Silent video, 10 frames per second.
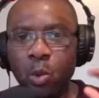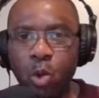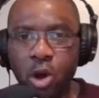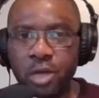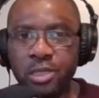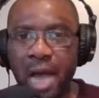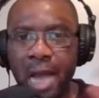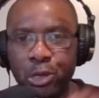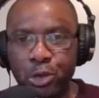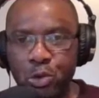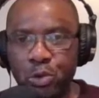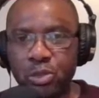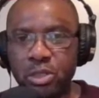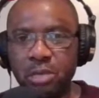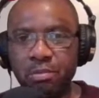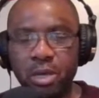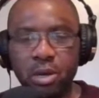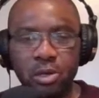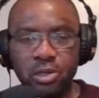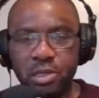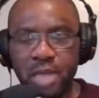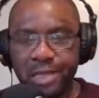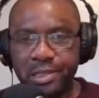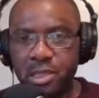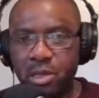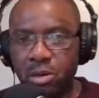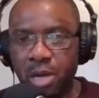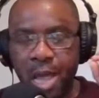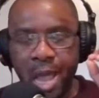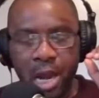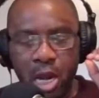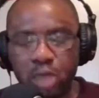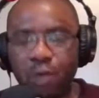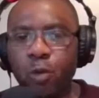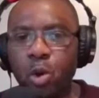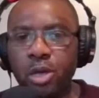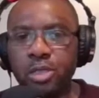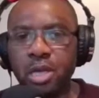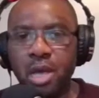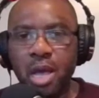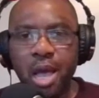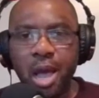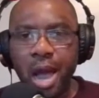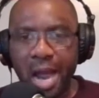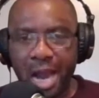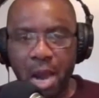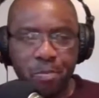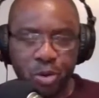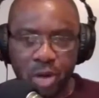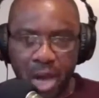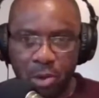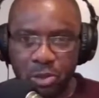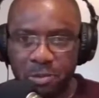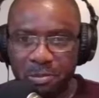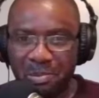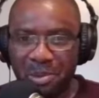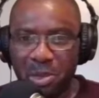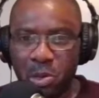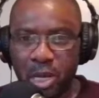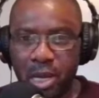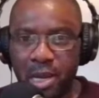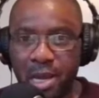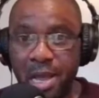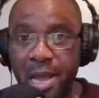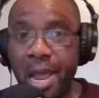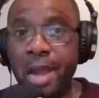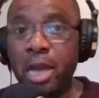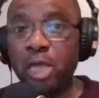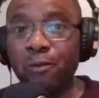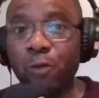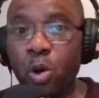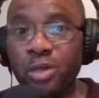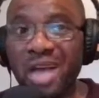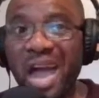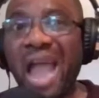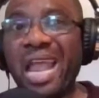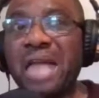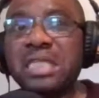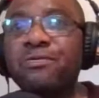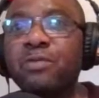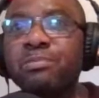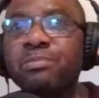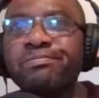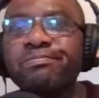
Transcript: words I use, because there are still a lot of words I can't pronounce. Okay. A lot of words I can't even